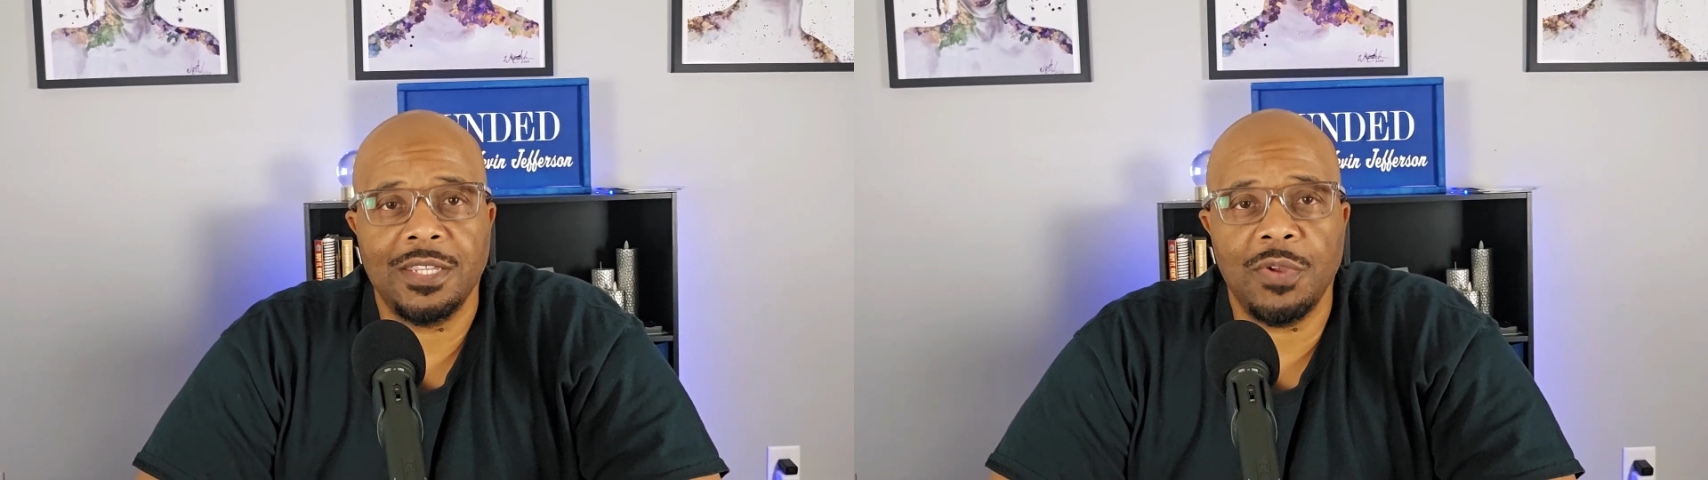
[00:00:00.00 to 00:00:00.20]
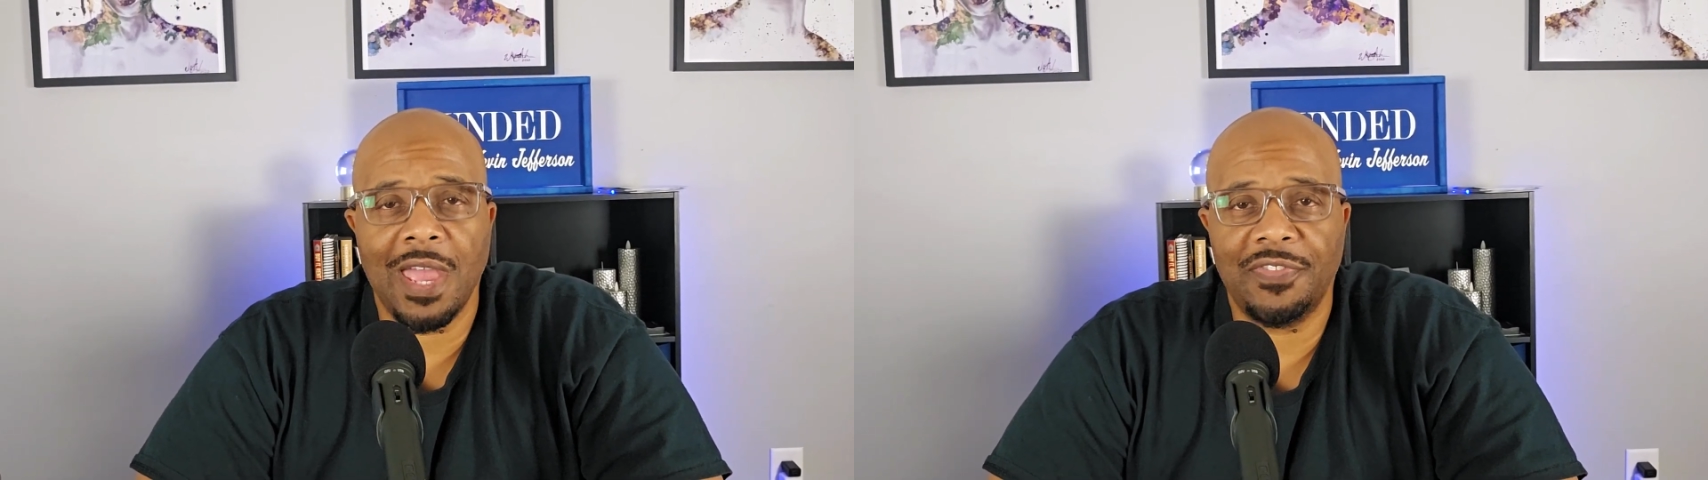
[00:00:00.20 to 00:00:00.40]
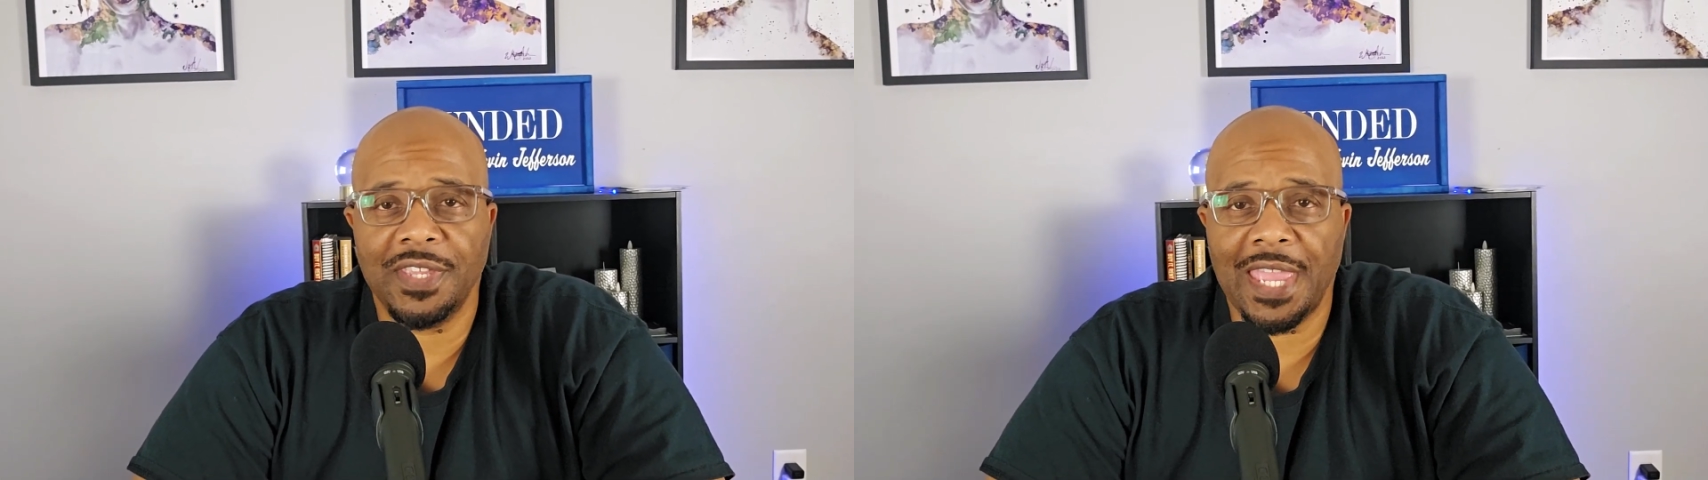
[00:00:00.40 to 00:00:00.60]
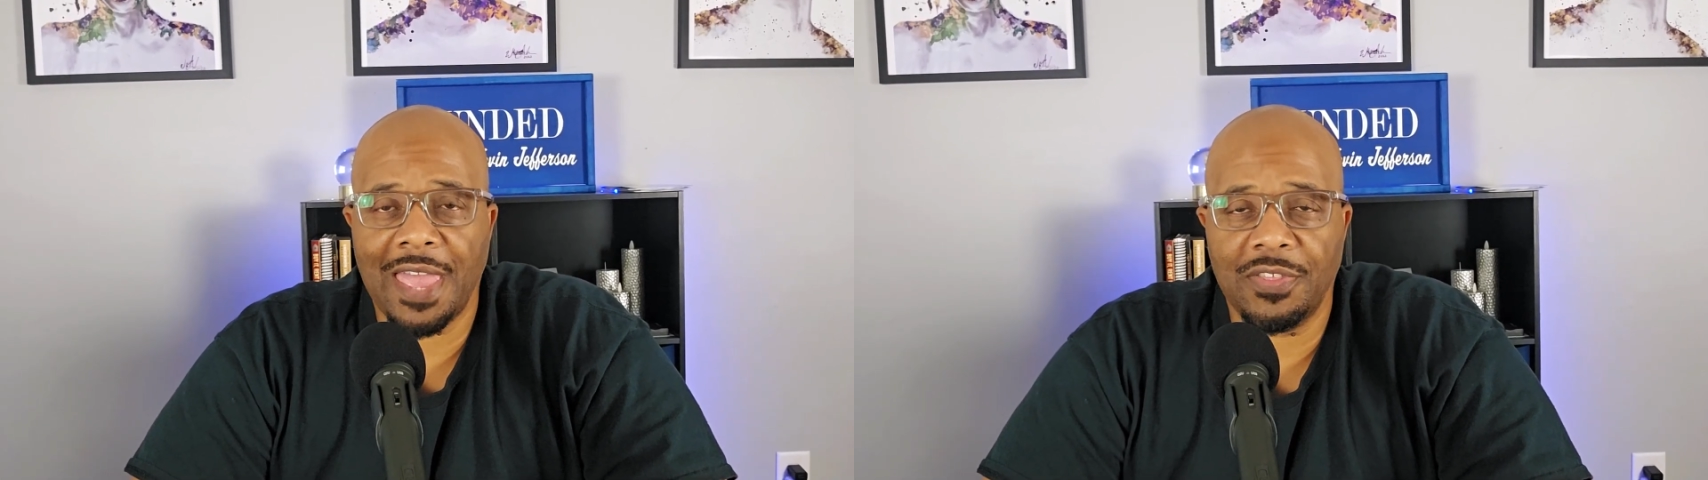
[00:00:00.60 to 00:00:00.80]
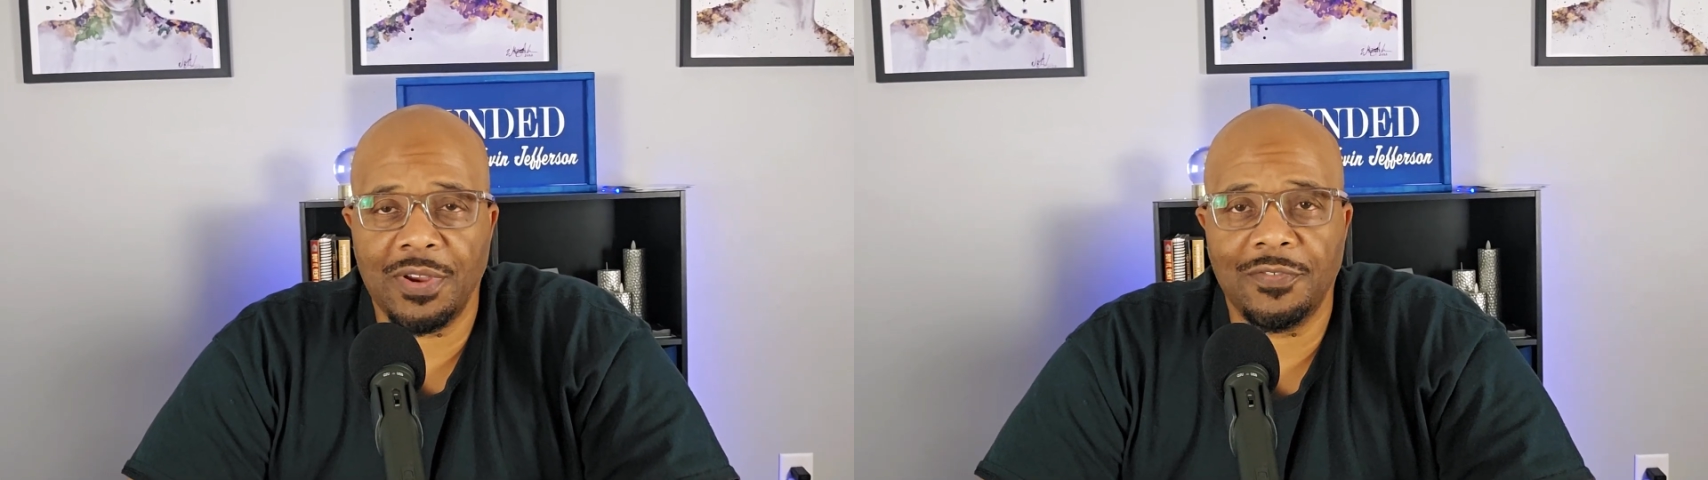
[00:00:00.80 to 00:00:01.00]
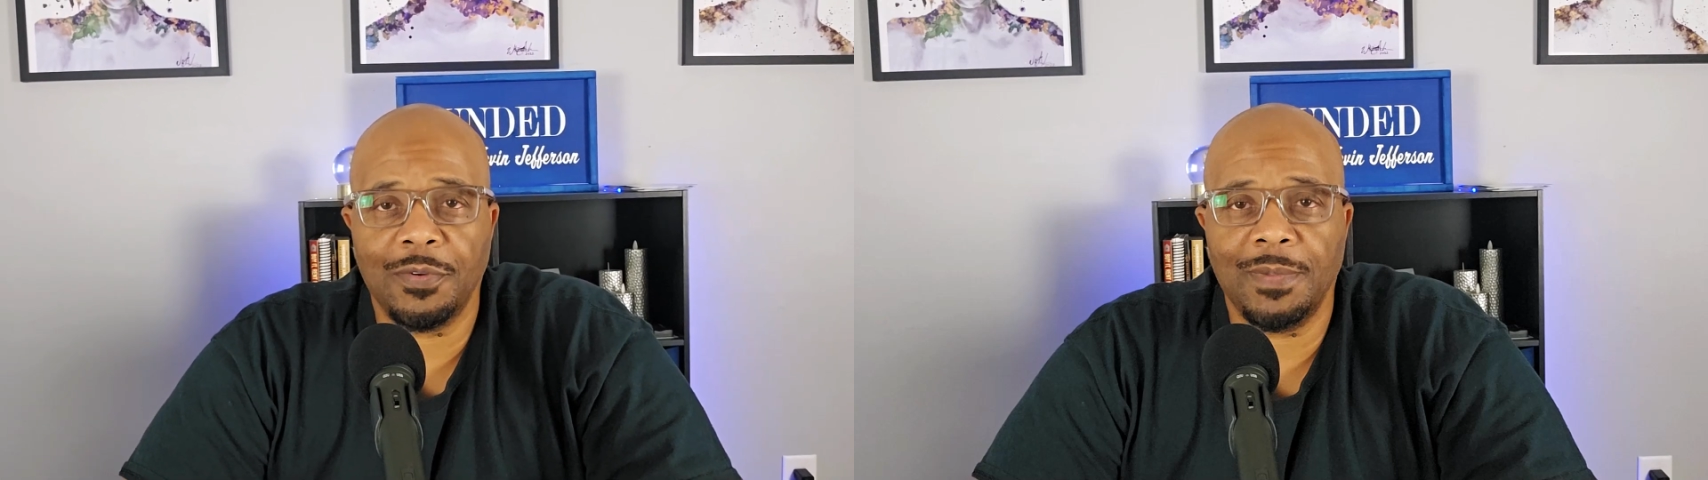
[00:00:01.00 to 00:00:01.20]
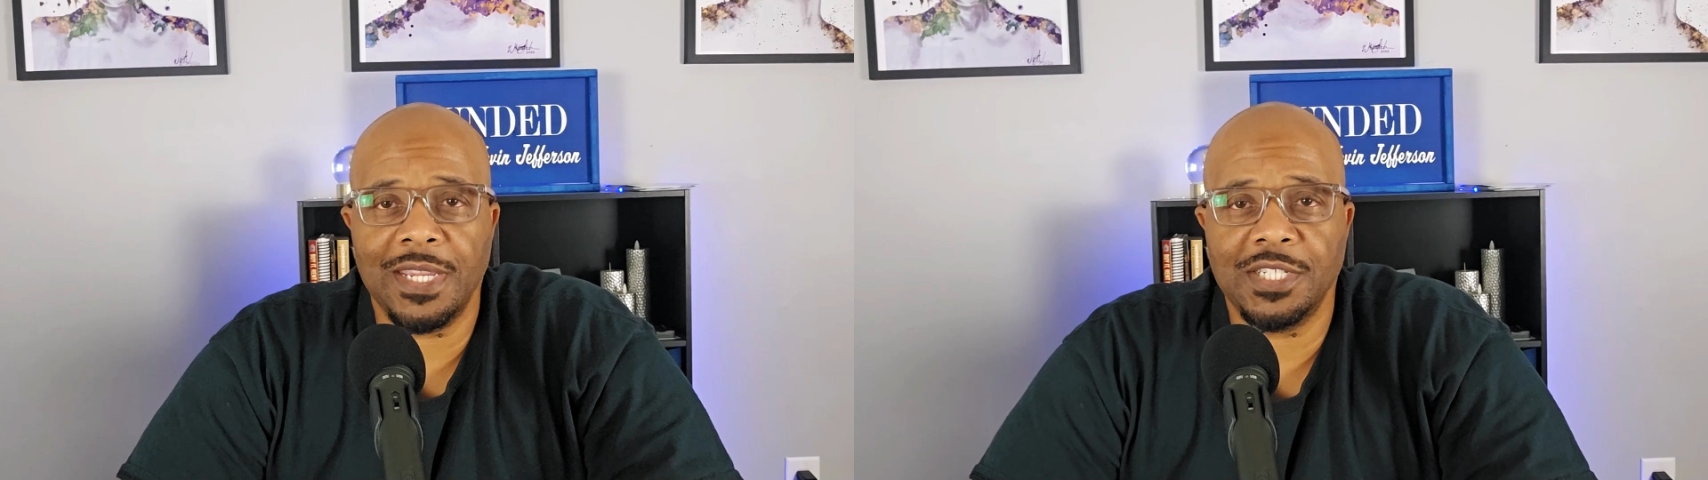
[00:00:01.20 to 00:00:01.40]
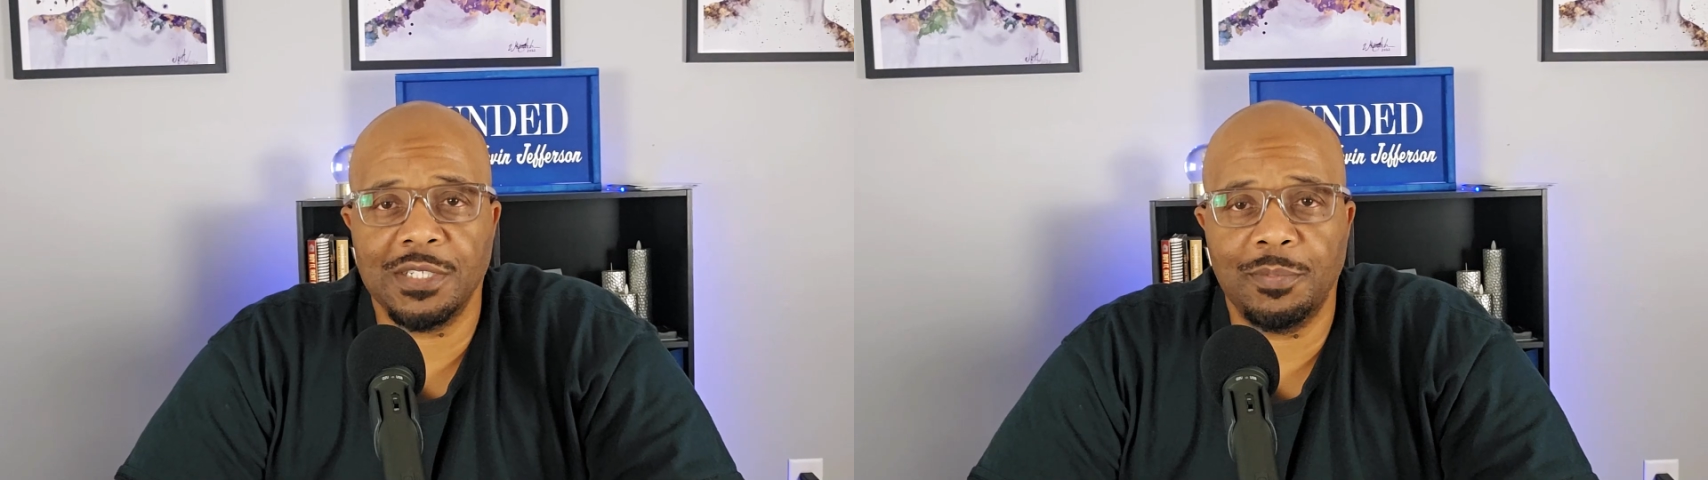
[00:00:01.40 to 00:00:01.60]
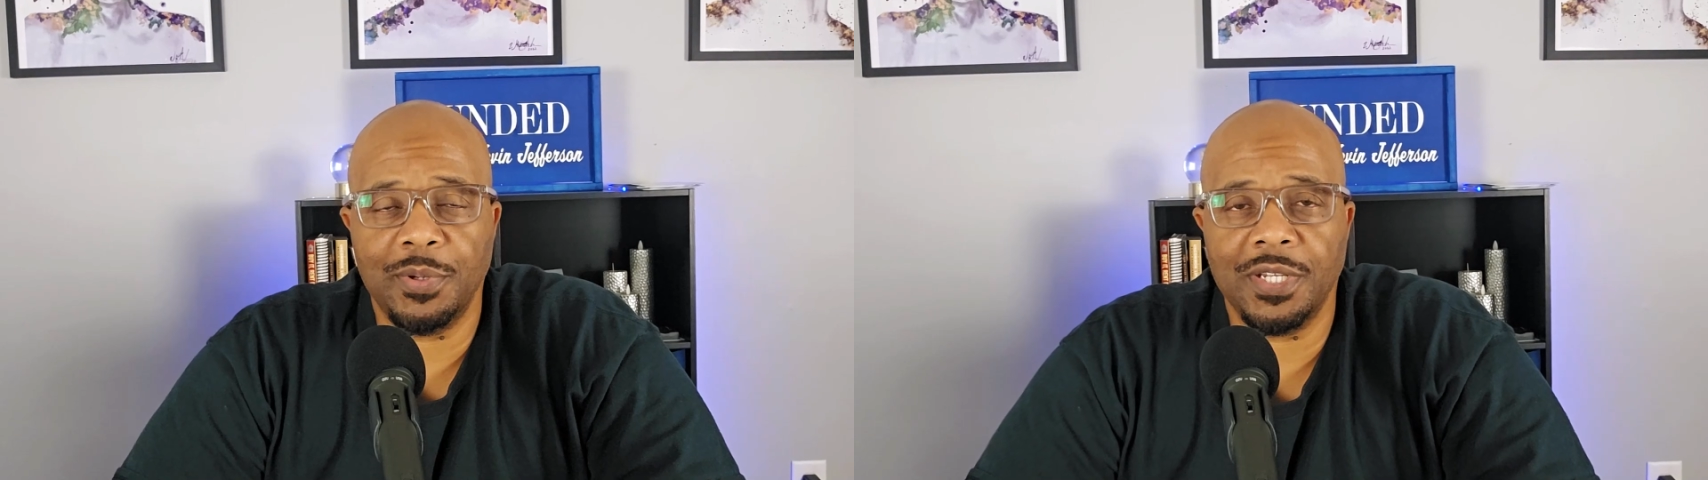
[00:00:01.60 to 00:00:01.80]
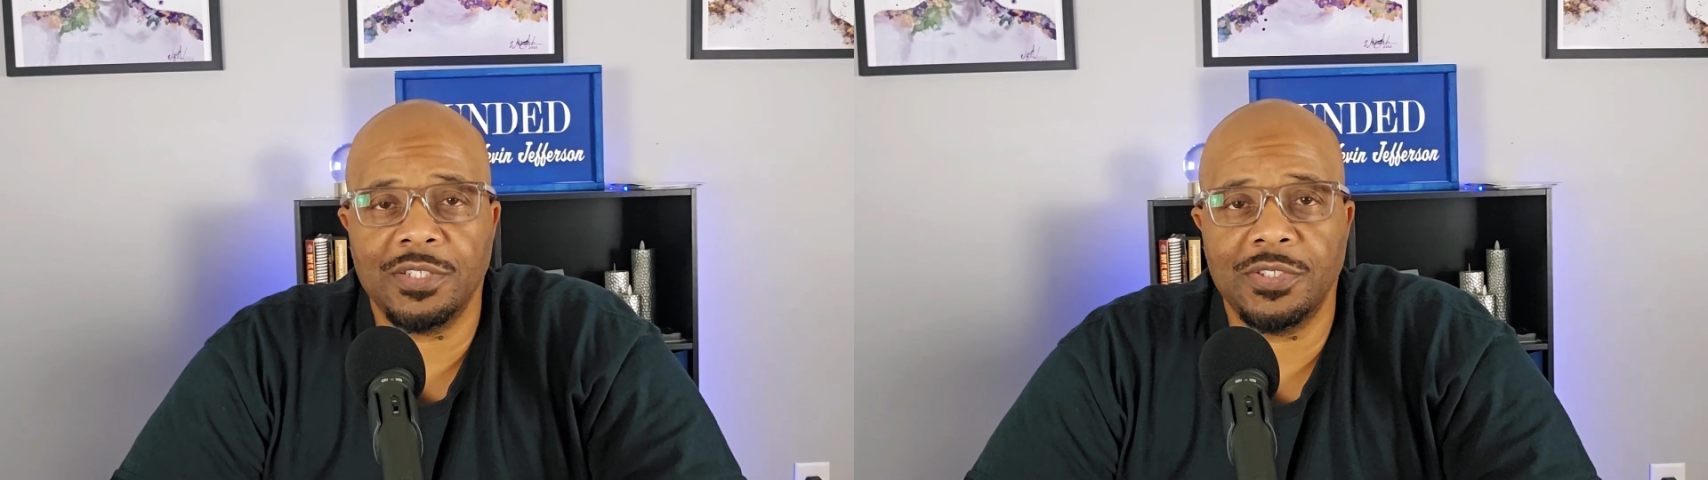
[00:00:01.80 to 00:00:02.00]
you have to gather information and
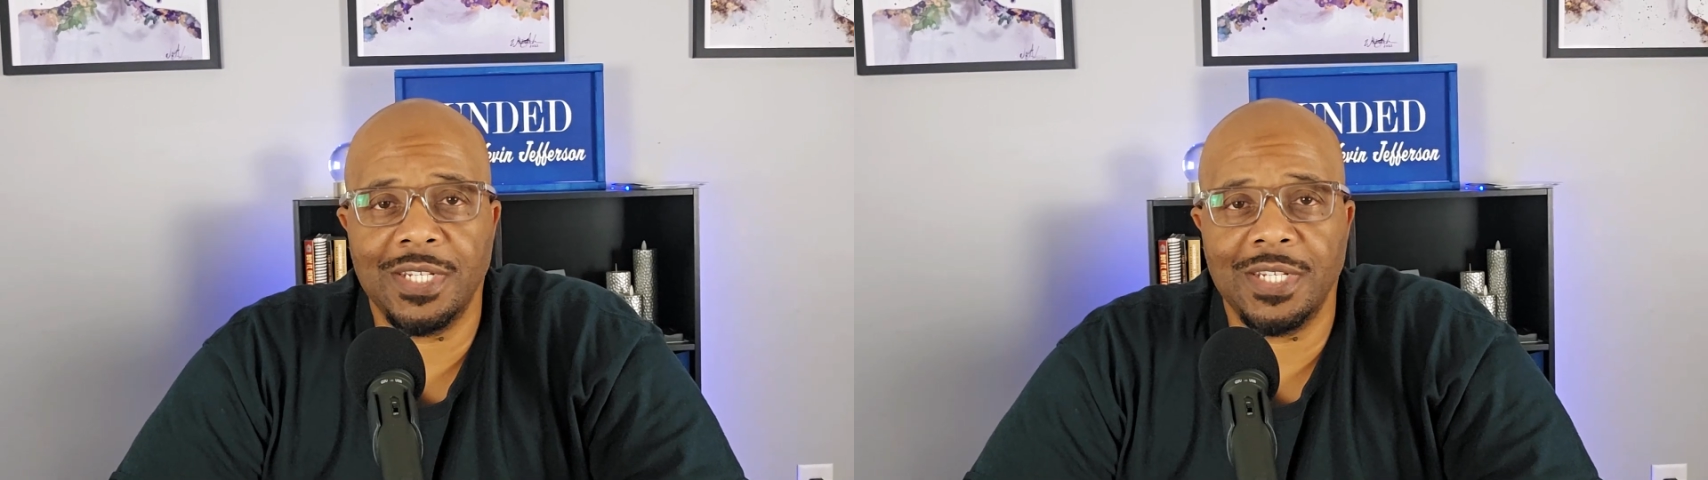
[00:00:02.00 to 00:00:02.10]
put into